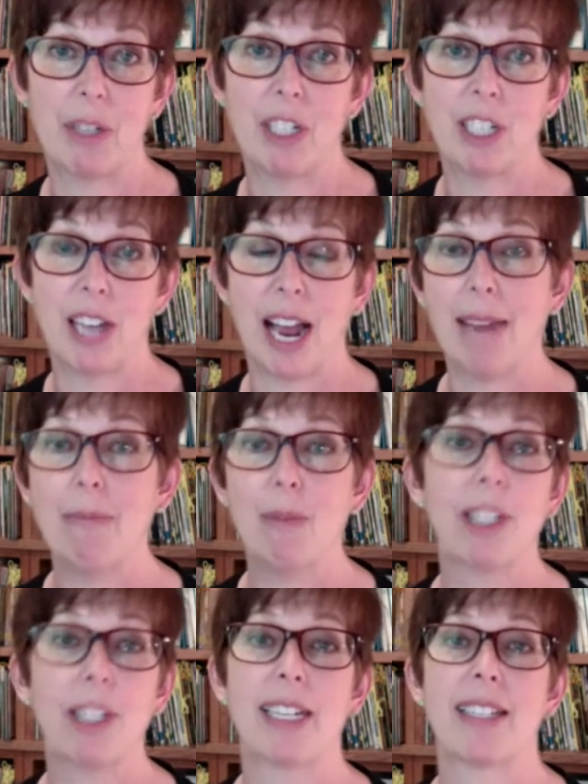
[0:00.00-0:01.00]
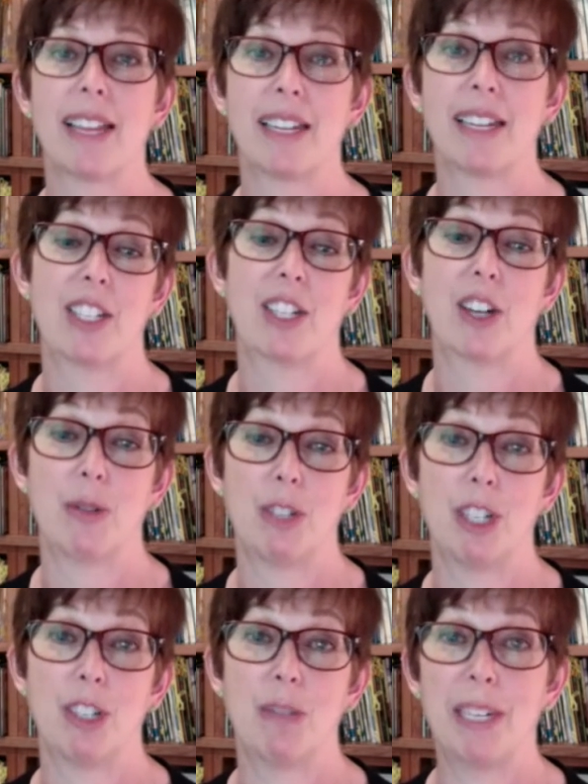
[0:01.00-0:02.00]
which I'm really excited to go
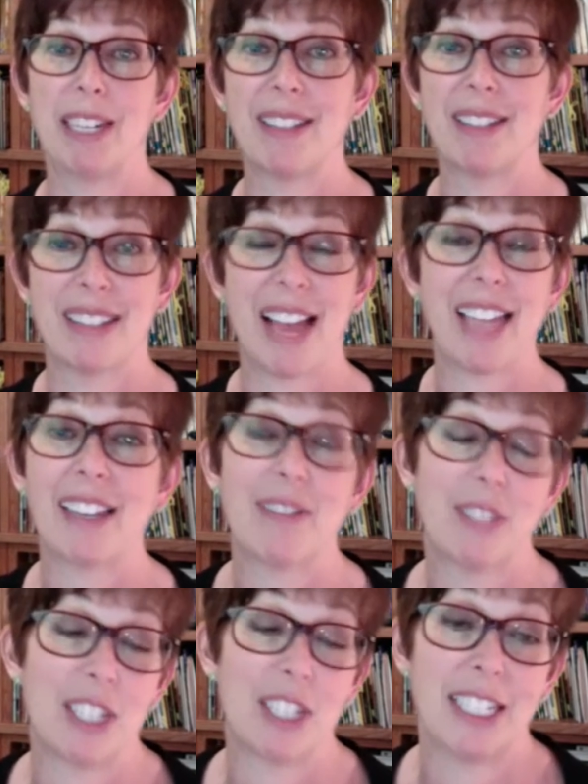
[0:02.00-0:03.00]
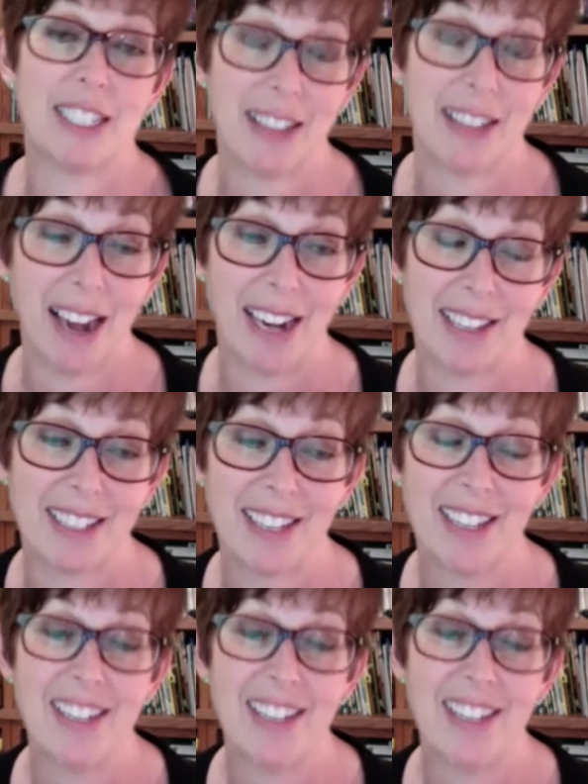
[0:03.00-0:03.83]
to because I love to teach science.